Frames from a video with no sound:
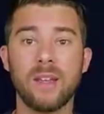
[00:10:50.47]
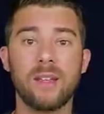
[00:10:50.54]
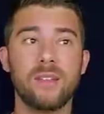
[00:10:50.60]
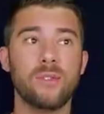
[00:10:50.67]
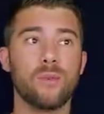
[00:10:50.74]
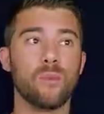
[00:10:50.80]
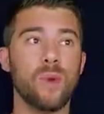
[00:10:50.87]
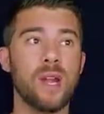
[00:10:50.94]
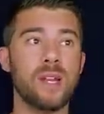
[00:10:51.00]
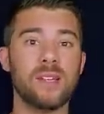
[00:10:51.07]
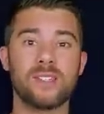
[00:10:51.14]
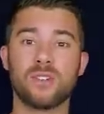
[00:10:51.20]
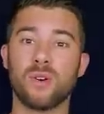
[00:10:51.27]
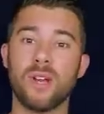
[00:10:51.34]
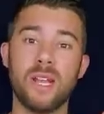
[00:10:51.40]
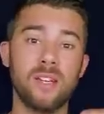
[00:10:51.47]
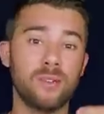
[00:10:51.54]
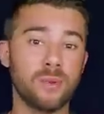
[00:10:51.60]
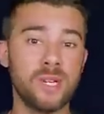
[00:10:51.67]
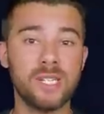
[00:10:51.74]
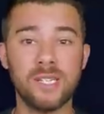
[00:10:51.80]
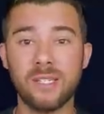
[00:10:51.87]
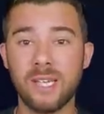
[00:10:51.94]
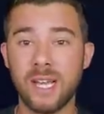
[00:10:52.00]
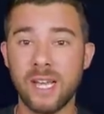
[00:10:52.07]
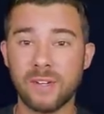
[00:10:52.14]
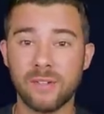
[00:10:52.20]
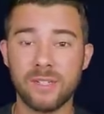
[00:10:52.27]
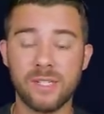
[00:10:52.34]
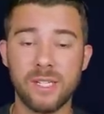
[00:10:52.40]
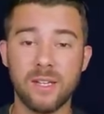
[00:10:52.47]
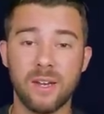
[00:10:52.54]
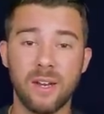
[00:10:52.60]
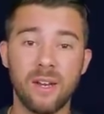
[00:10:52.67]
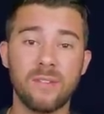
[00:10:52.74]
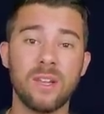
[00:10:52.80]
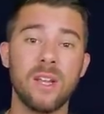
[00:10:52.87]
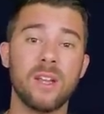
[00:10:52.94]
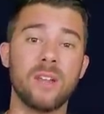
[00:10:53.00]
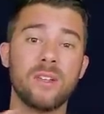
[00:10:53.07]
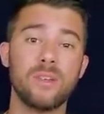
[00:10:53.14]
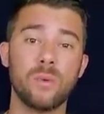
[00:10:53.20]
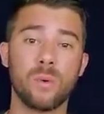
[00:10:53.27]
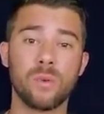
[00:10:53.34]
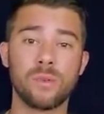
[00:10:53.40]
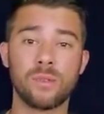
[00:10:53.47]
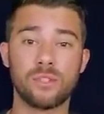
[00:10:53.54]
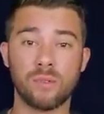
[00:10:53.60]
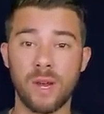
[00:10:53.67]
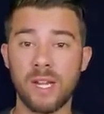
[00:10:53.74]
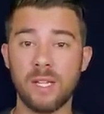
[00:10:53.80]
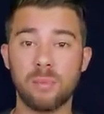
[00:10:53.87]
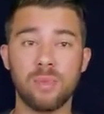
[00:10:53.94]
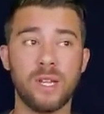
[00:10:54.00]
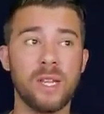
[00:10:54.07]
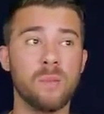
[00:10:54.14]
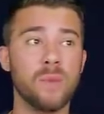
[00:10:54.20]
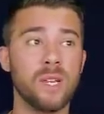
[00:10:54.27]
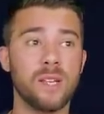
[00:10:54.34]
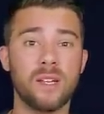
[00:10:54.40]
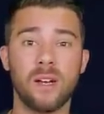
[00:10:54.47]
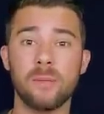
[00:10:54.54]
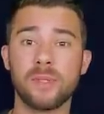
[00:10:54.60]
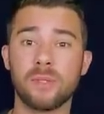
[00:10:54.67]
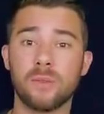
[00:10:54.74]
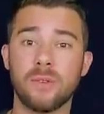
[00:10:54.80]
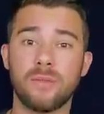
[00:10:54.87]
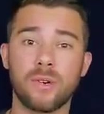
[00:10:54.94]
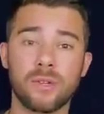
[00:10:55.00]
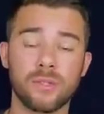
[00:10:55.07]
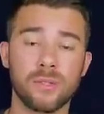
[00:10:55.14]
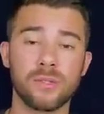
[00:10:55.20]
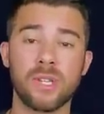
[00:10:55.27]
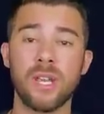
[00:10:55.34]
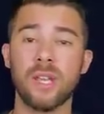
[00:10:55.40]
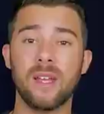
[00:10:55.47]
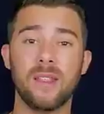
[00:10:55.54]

you are ready to start increasing the accuracy of your trading plan when it comes to reversals.